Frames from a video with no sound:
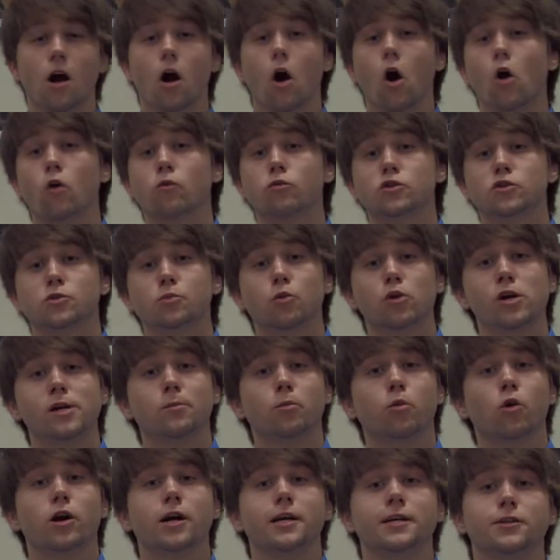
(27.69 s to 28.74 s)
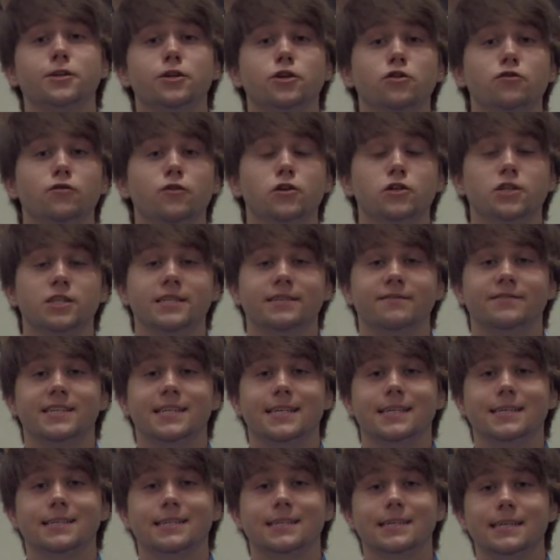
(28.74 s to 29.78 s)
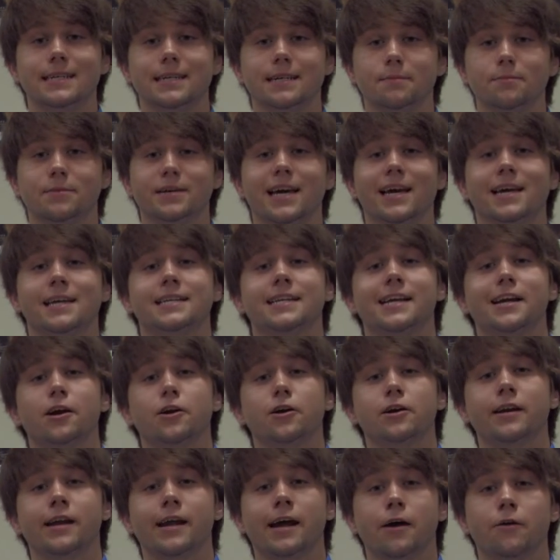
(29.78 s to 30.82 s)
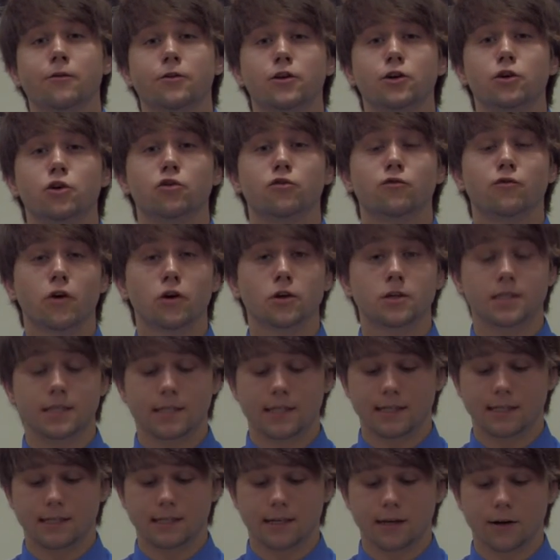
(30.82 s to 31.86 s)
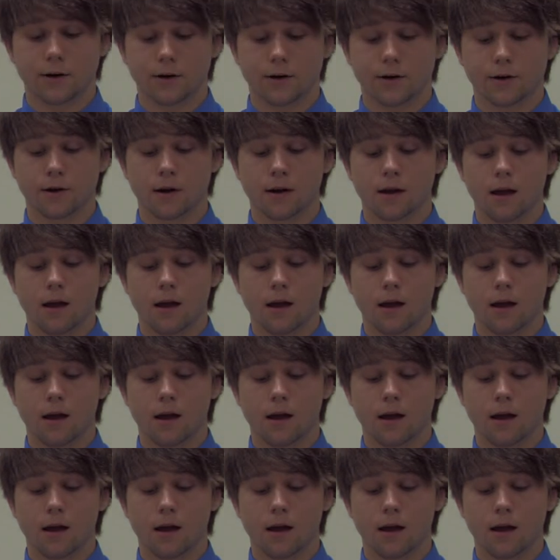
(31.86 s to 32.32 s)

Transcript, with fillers: Over spring break, the University of Tennessee began tearing down the University Center,